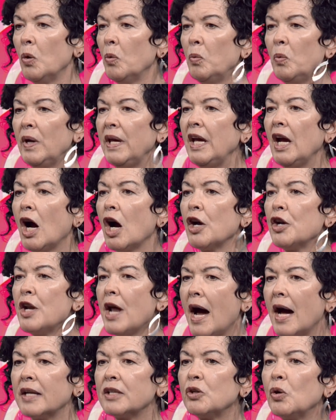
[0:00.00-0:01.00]
we are
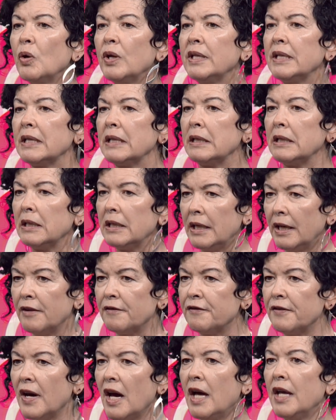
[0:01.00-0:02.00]
not going to
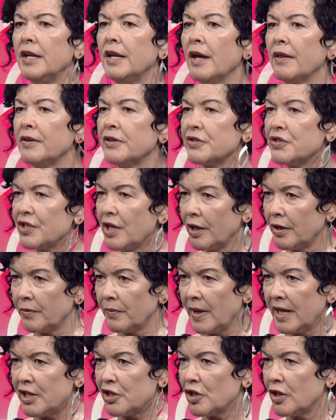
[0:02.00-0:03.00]
live another
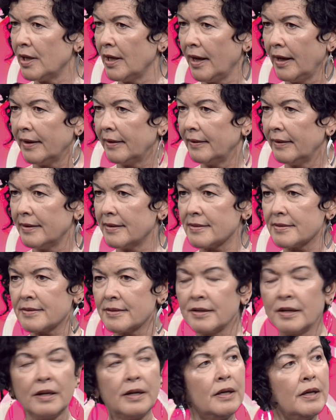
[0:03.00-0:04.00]
generation like this.